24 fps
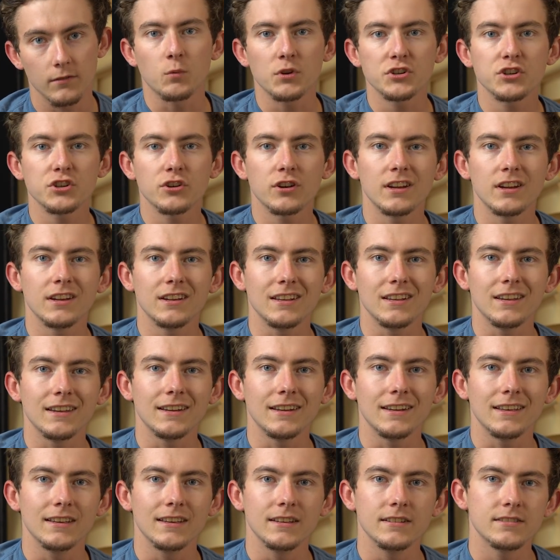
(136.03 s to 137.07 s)
What you're going to
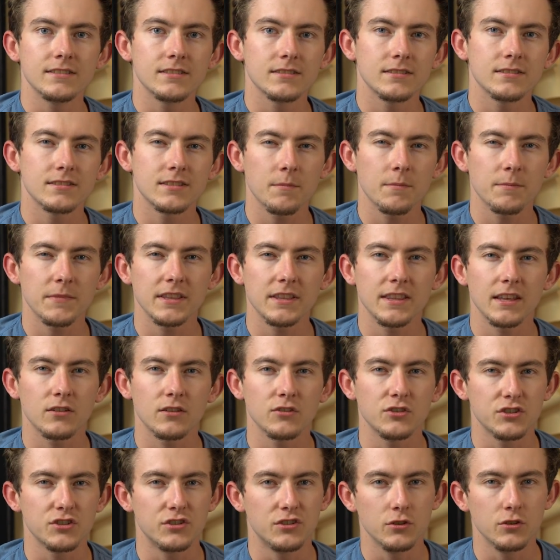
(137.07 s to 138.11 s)
need is something that'll
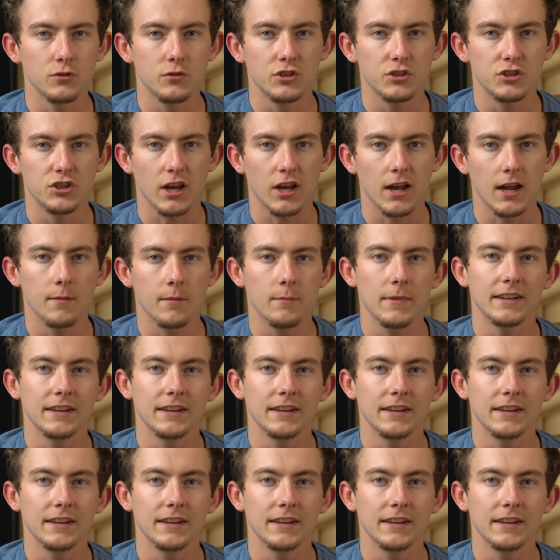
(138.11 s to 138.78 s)
just do the job.